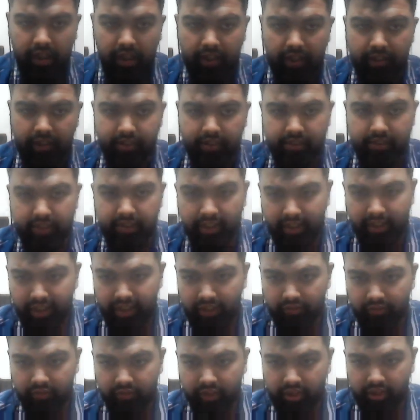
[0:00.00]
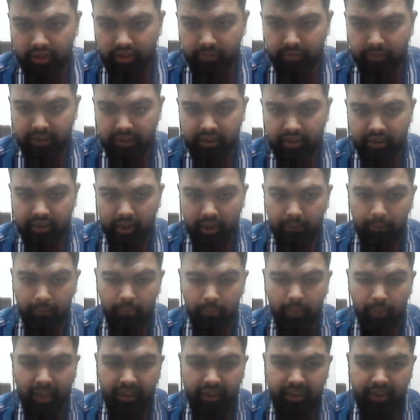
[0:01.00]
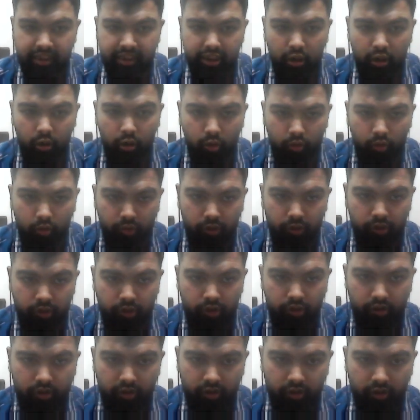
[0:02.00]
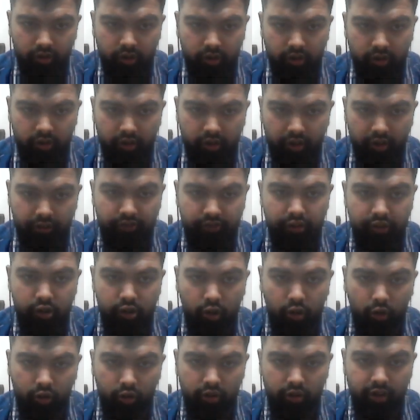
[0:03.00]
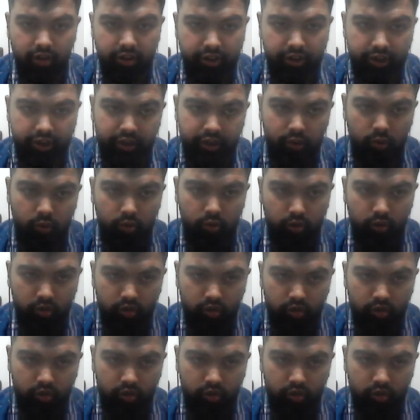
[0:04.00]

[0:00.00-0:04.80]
and the second verse means a mighty oath, if you only knew.